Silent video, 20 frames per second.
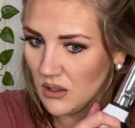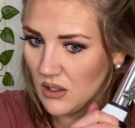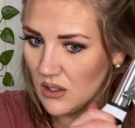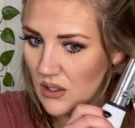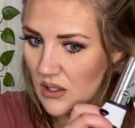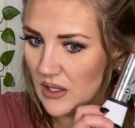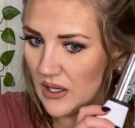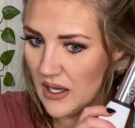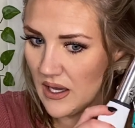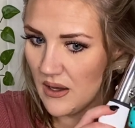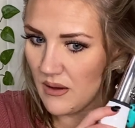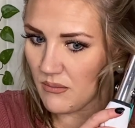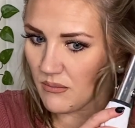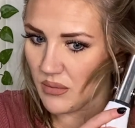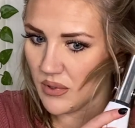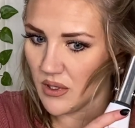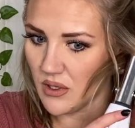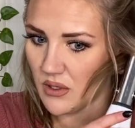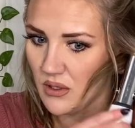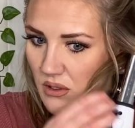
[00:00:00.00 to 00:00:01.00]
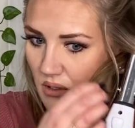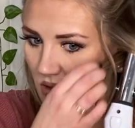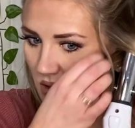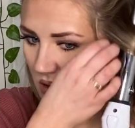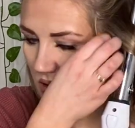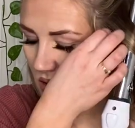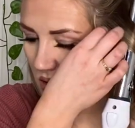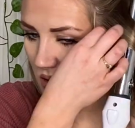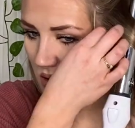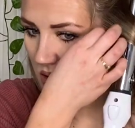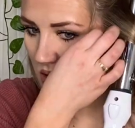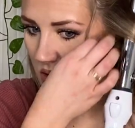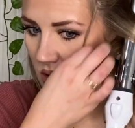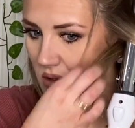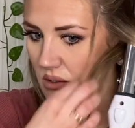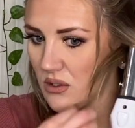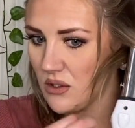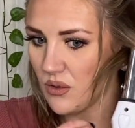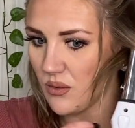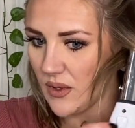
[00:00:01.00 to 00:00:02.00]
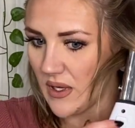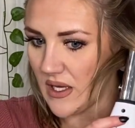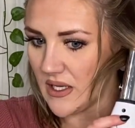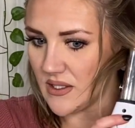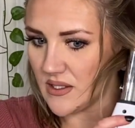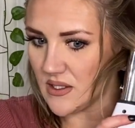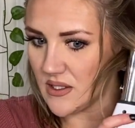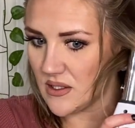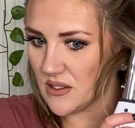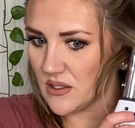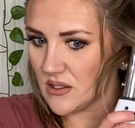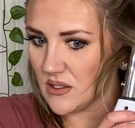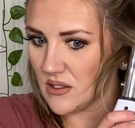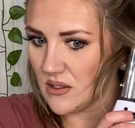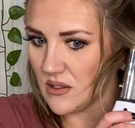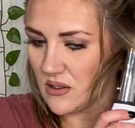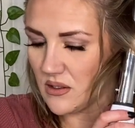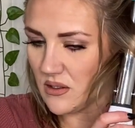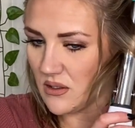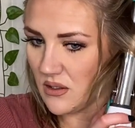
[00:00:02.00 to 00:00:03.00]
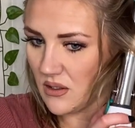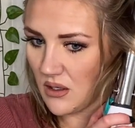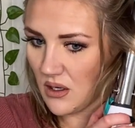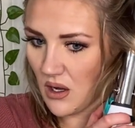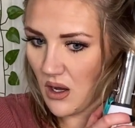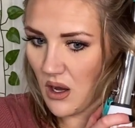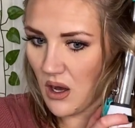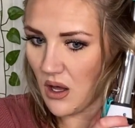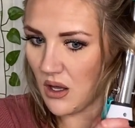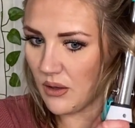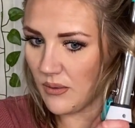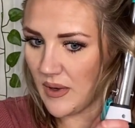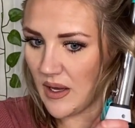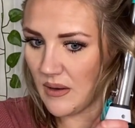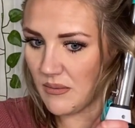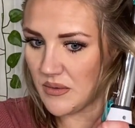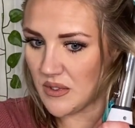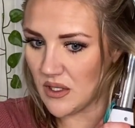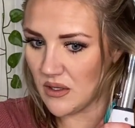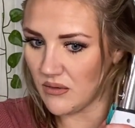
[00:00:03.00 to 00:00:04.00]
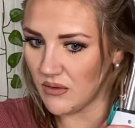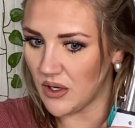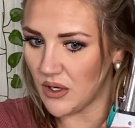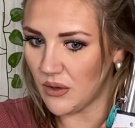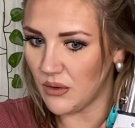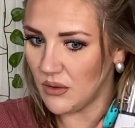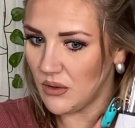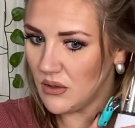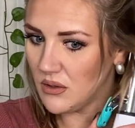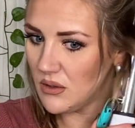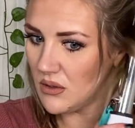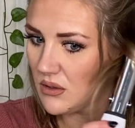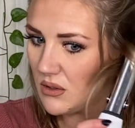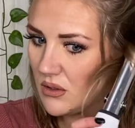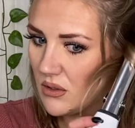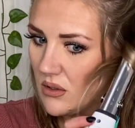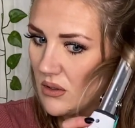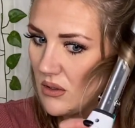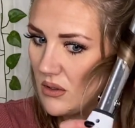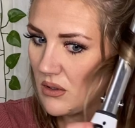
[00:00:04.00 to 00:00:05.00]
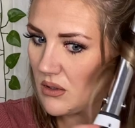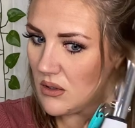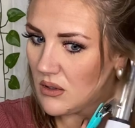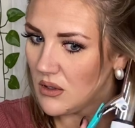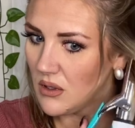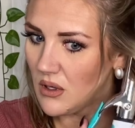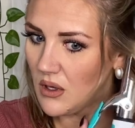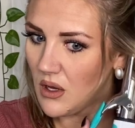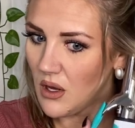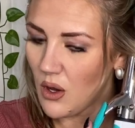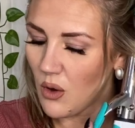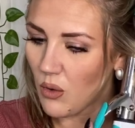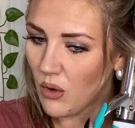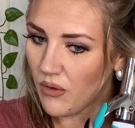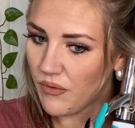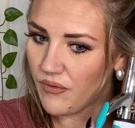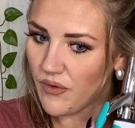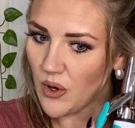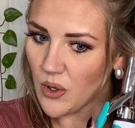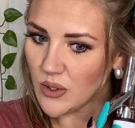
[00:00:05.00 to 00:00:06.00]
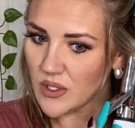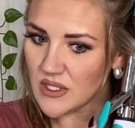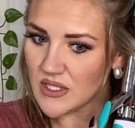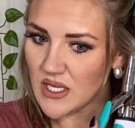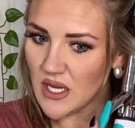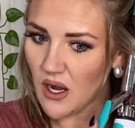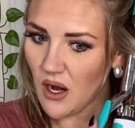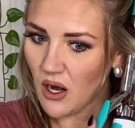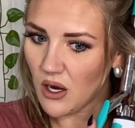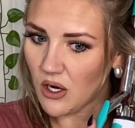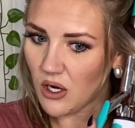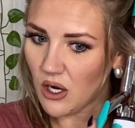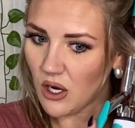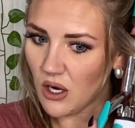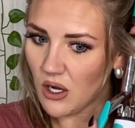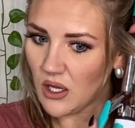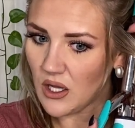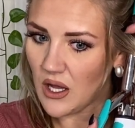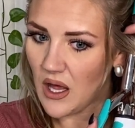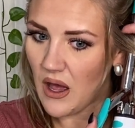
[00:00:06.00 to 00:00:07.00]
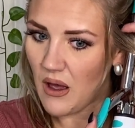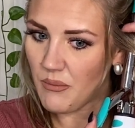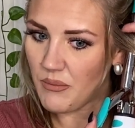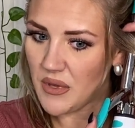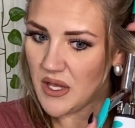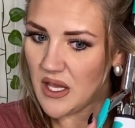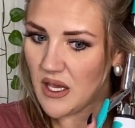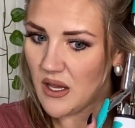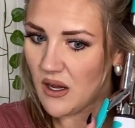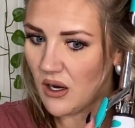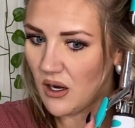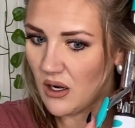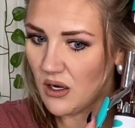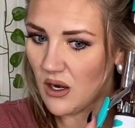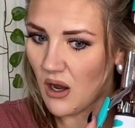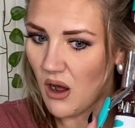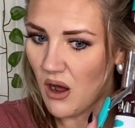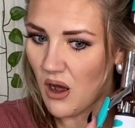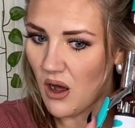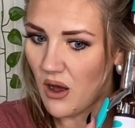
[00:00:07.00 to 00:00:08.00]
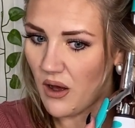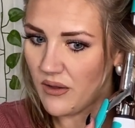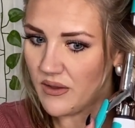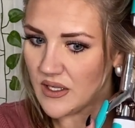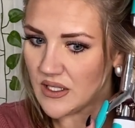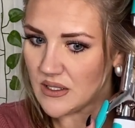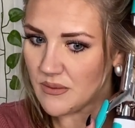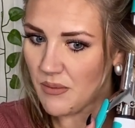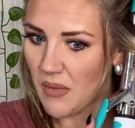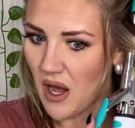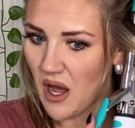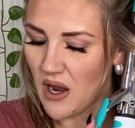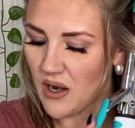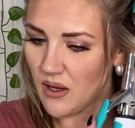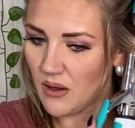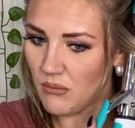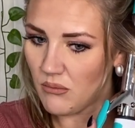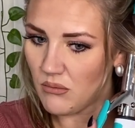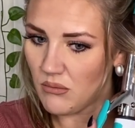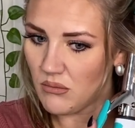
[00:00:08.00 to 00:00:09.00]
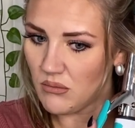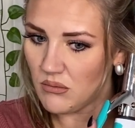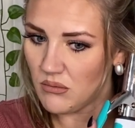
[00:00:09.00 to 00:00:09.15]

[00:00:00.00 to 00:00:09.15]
Clamp, twist, all the way up to the root. We're focusing our curl up here, not on this bottom.